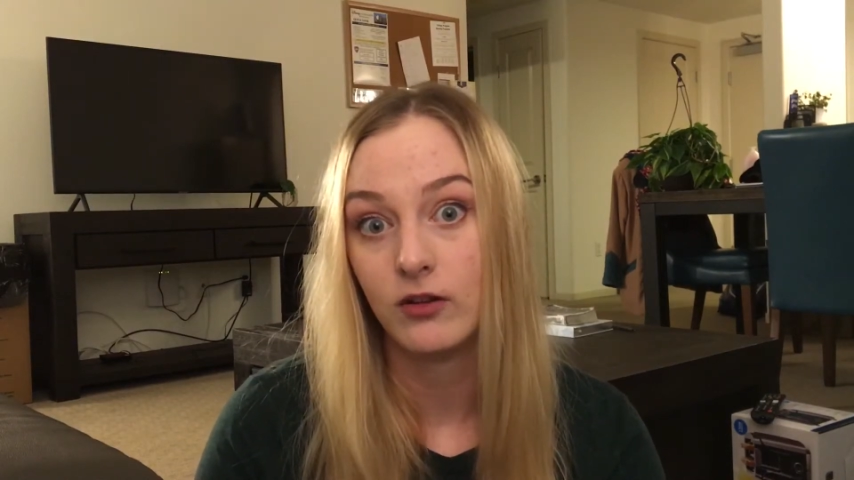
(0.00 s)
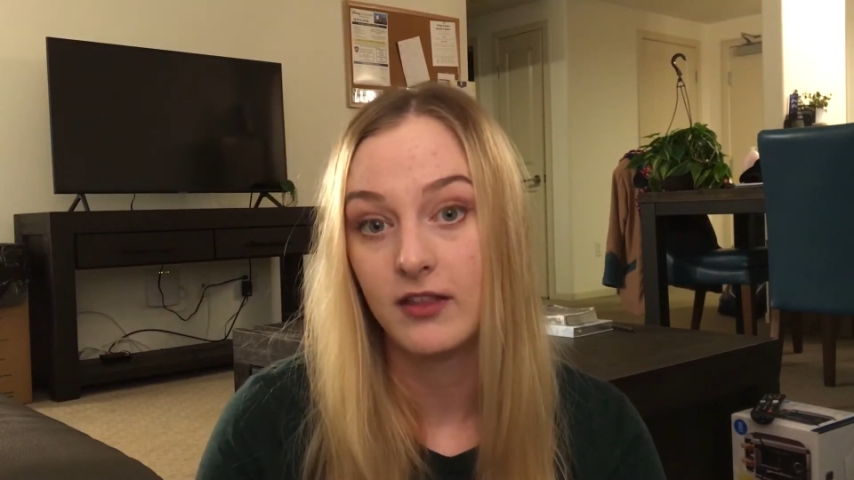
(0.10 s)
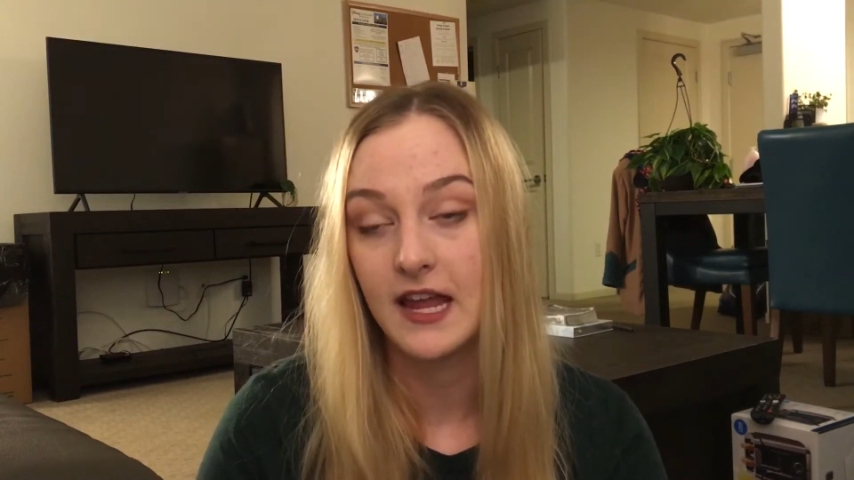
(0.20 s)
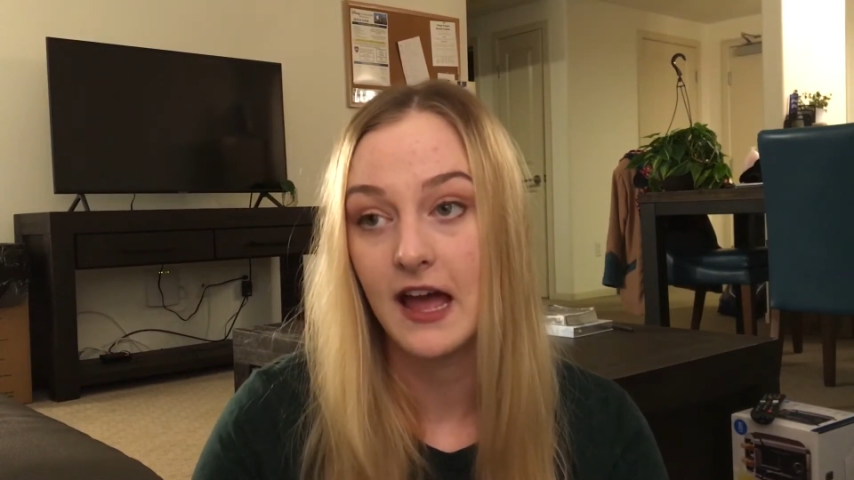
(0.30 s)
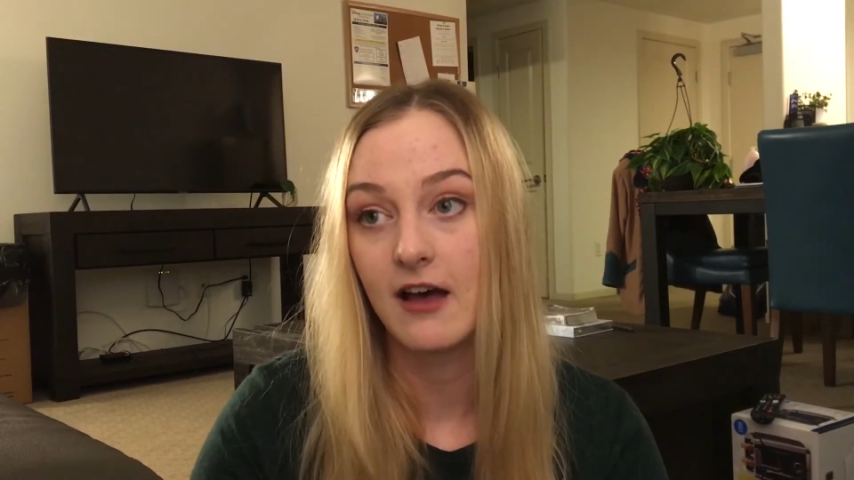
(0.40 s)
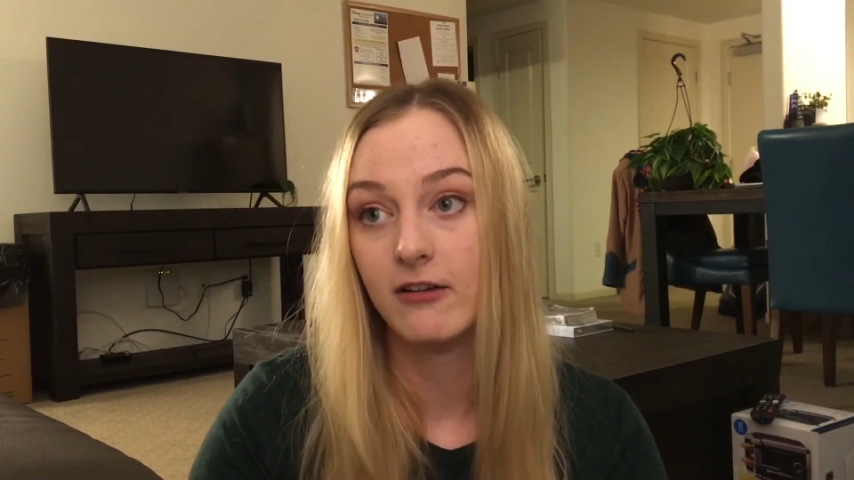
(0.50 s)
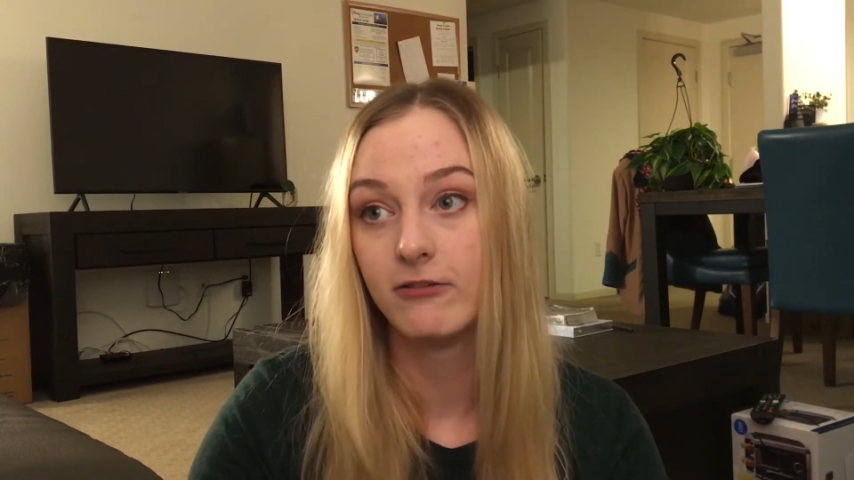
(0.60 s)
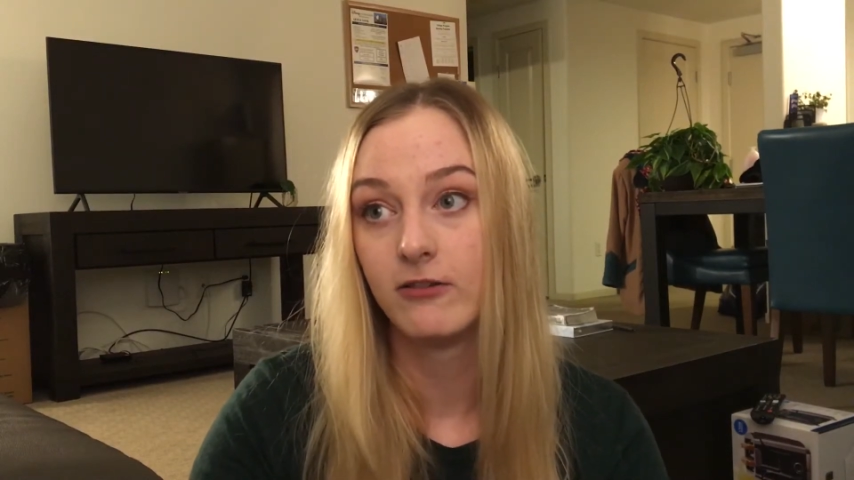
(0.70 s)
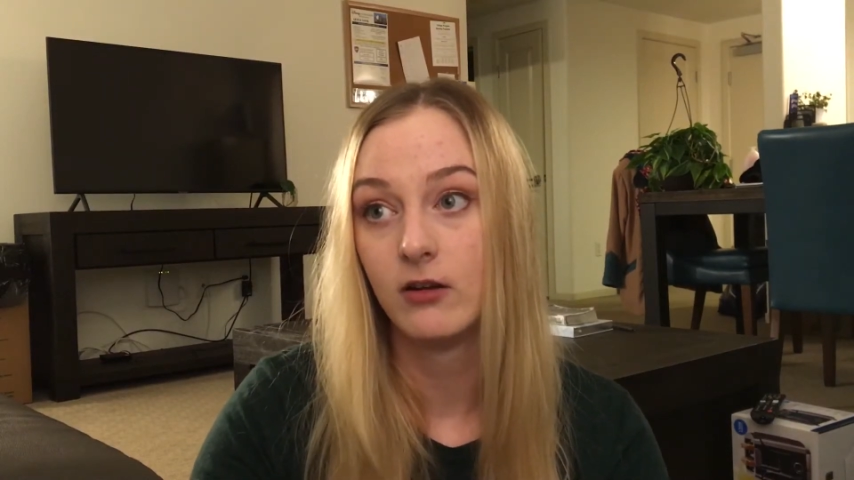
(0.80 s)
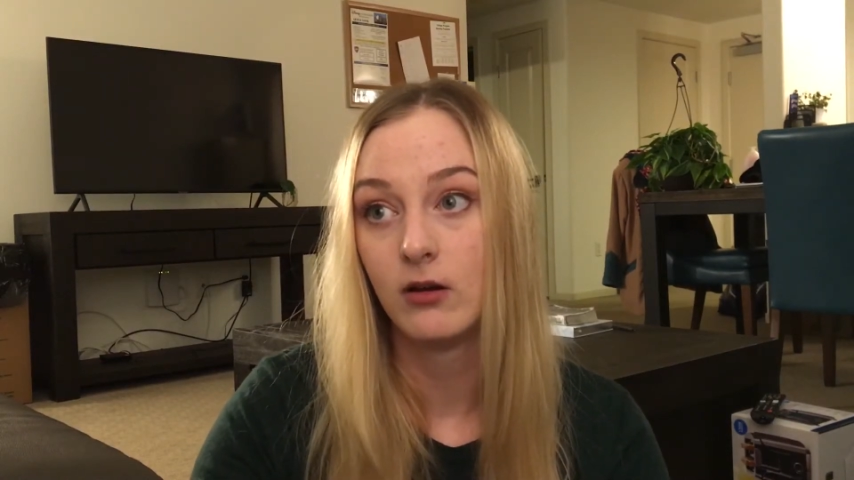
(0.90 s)
They have
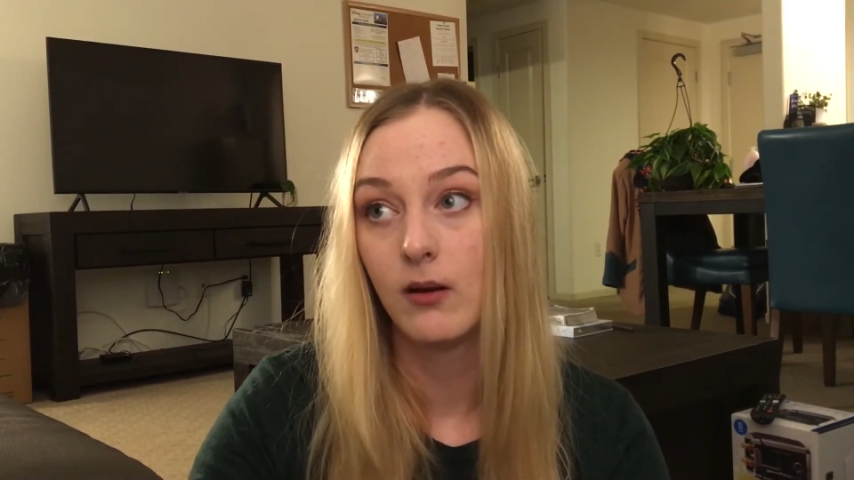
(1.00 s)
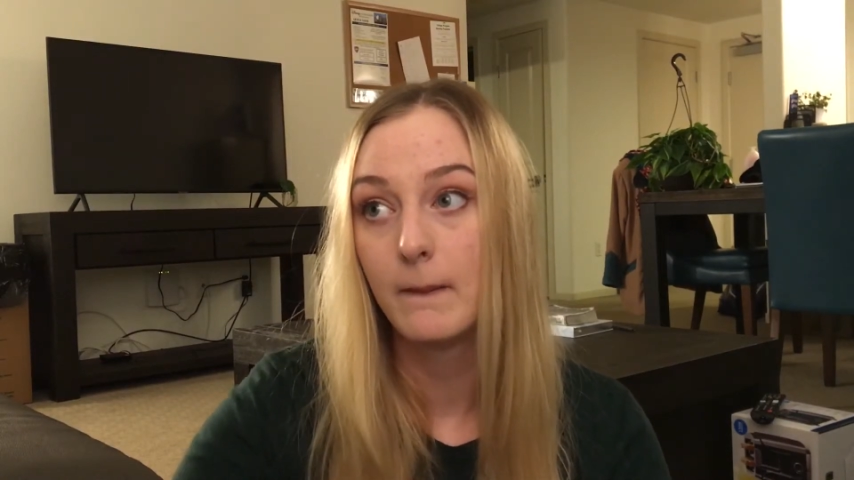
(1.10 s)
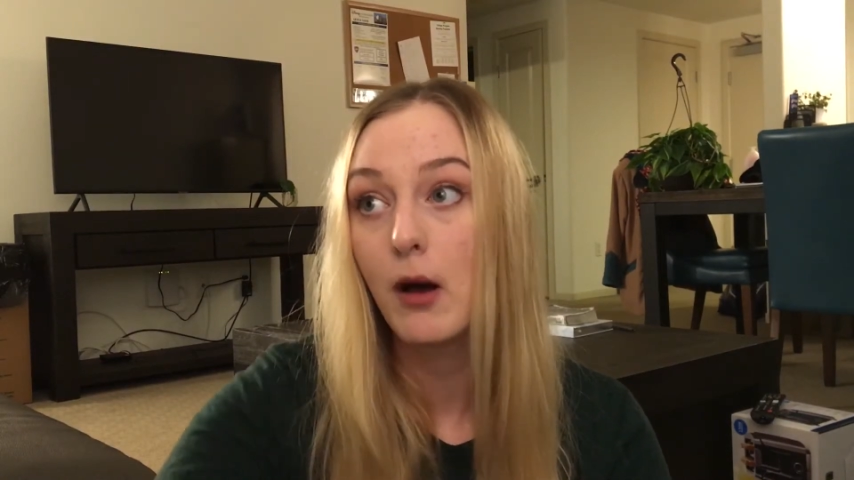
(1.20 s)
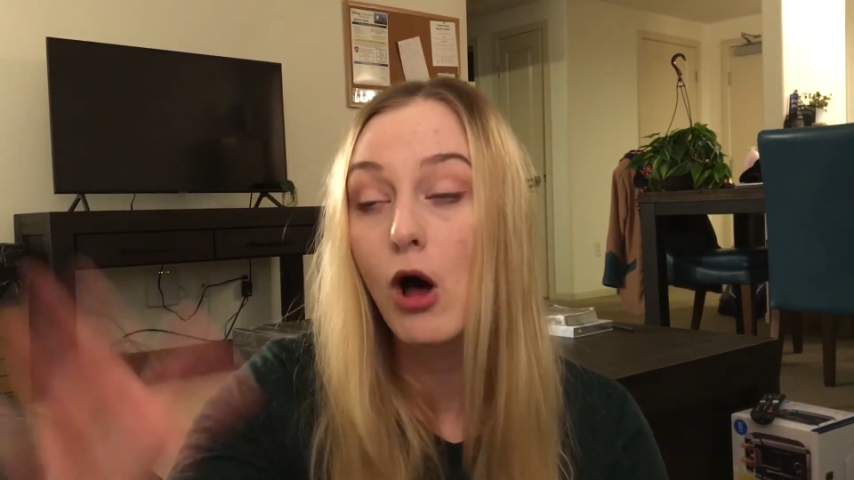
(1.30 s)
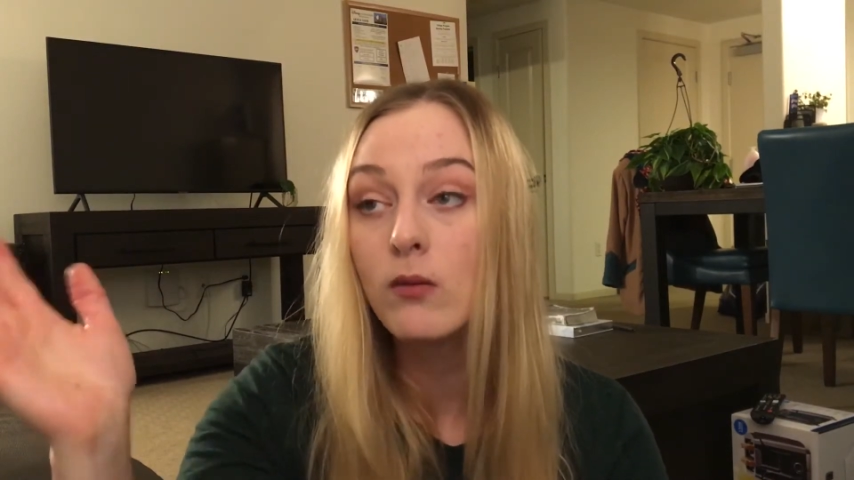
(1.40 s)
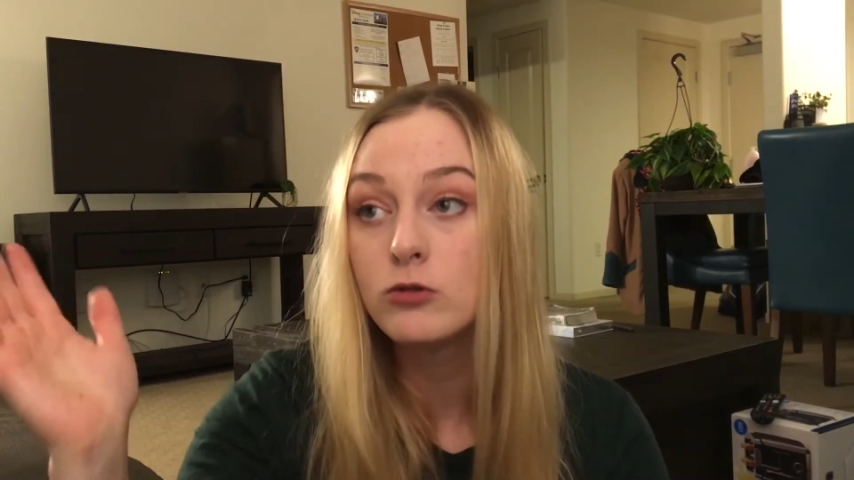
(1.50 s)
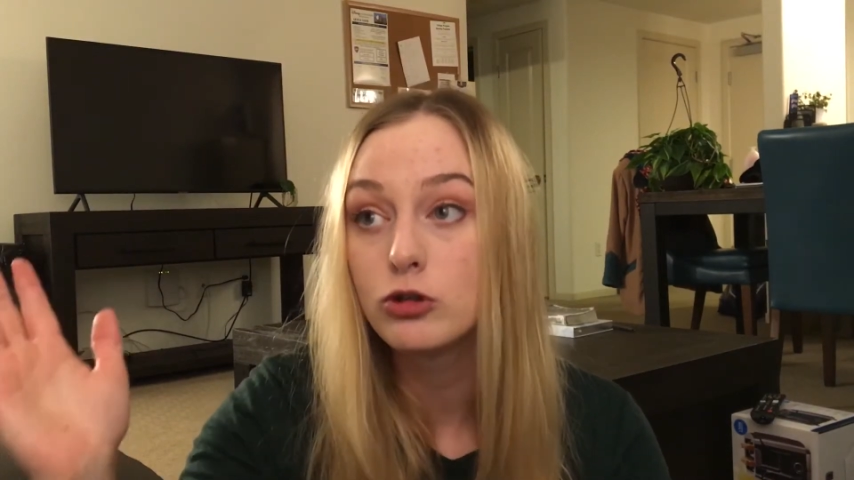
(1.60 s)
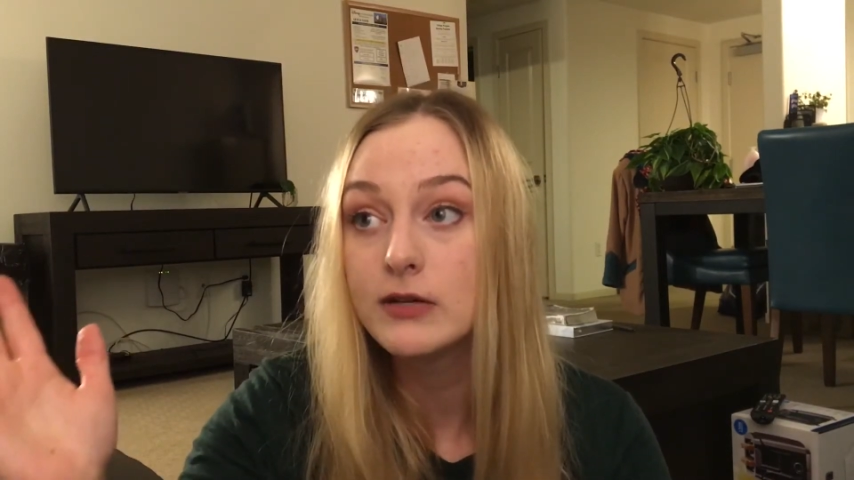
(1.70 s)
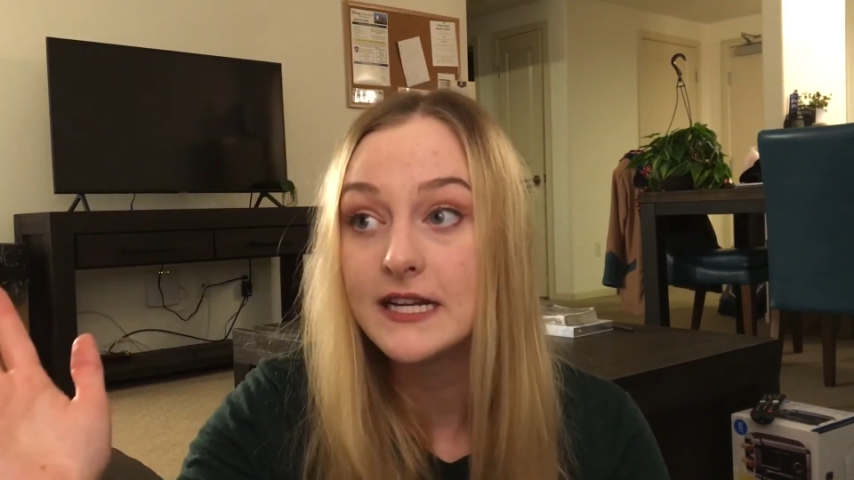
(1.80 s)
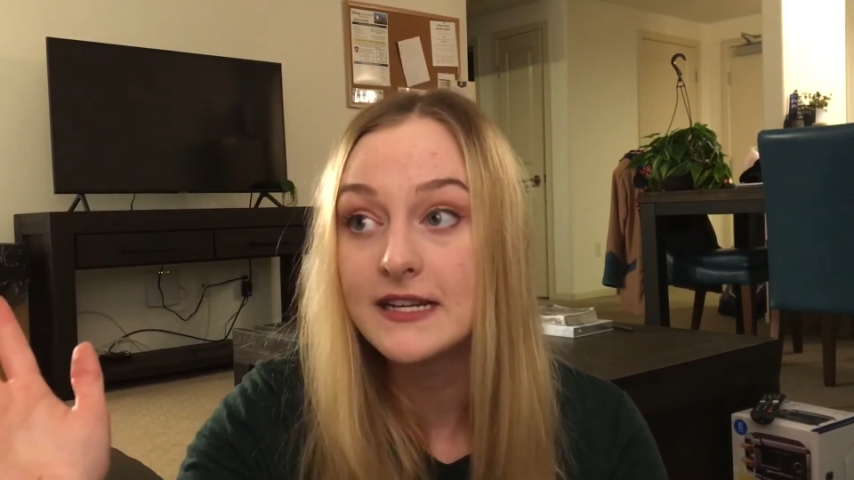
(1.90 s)
palm
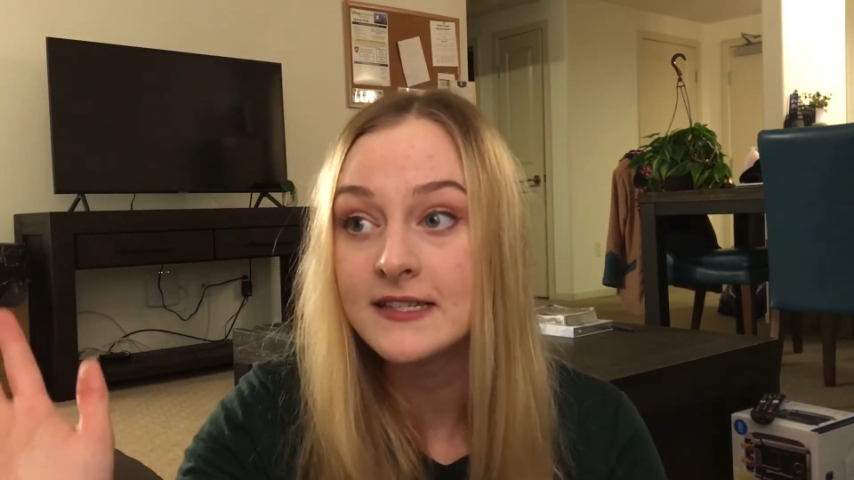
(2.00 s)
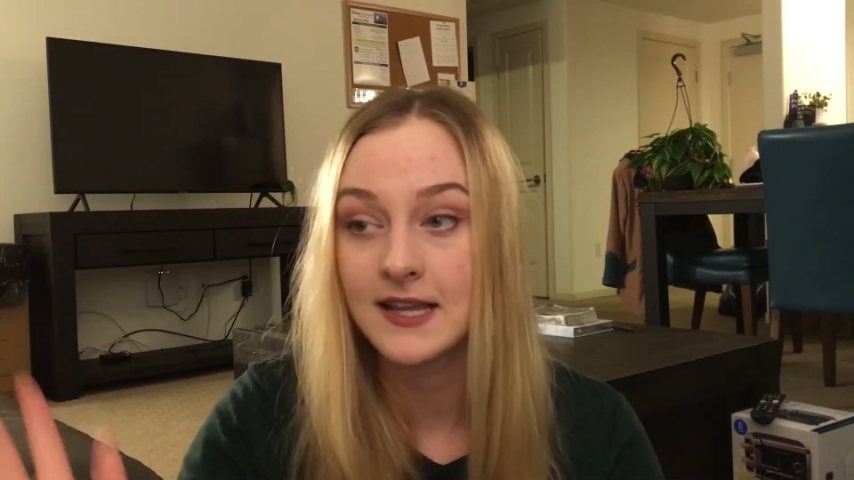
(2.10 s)
trees,